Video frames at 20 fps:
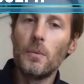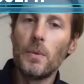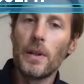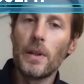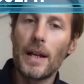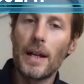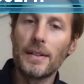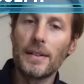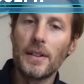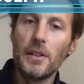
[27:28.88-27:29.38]

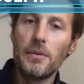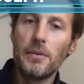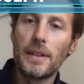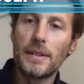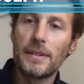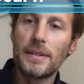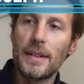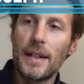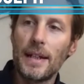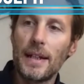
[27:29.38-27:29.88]
as a
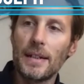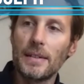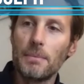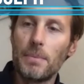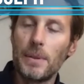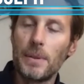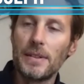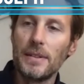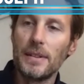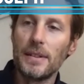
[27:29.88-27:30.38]
US tax
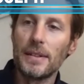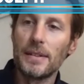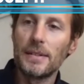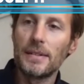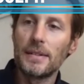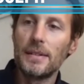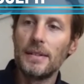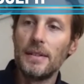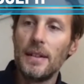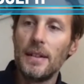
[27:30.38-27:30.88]

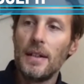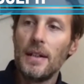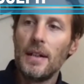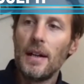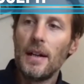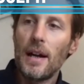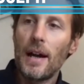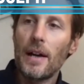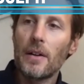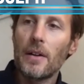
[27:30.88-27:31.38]
business,
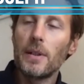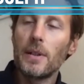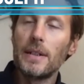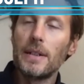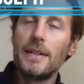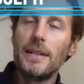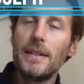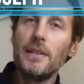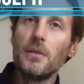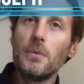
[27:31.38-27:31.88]
how do I
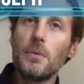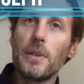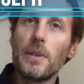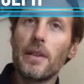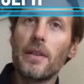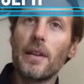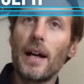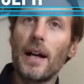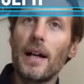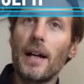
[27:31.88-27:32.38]
deal
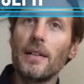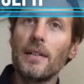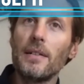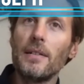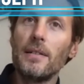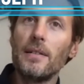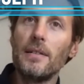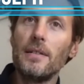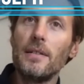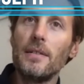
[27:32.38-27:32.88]
with that
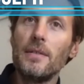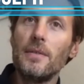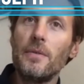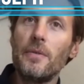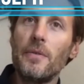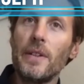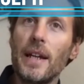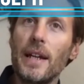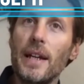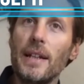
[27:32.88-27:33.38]

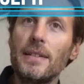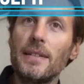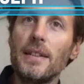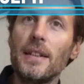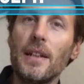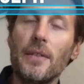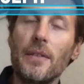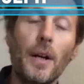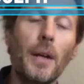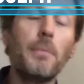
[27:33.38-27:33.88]
VAT?
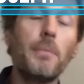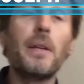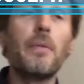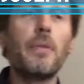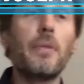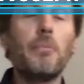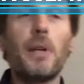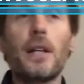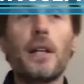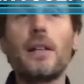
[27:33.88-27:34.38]
If I'm
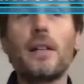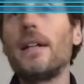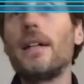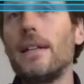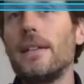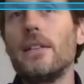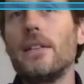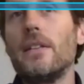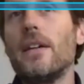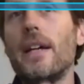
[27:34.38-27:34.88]
giving my
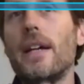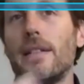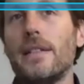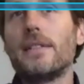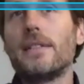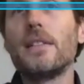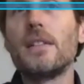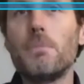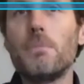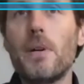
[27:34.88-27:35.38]
client, hey,
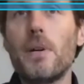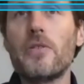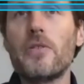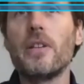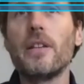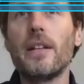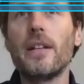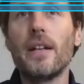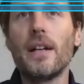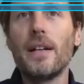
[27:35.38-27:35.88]
this is a
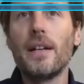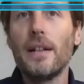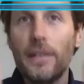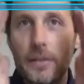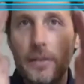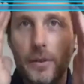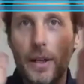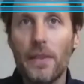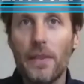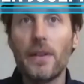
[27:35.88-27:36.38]
budget, and
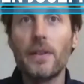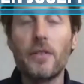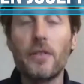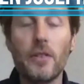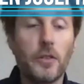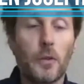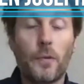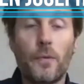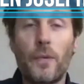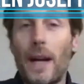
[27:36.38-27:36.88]
do I think
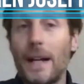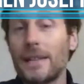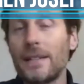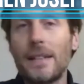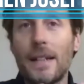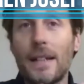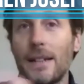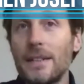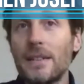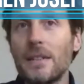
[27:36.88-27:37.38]
just factor
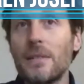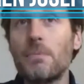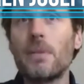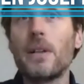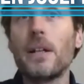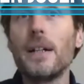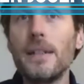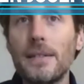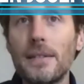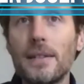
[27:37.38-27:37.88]
that into the
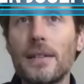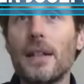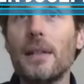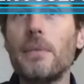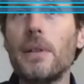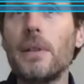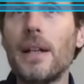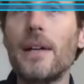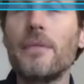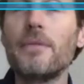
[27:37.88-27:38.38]
price? I'm
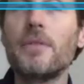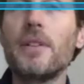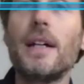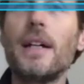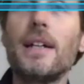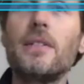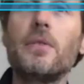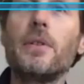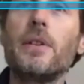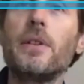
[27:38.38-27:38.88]
going to have to
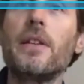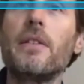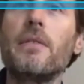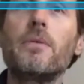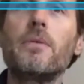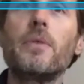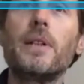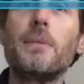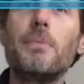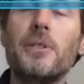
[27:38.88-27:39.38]
add
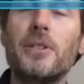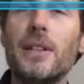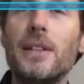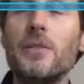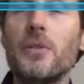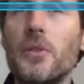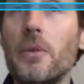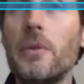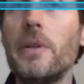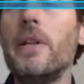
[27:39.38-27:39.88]
20%
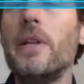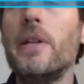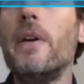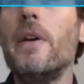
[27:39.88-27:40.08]
or so?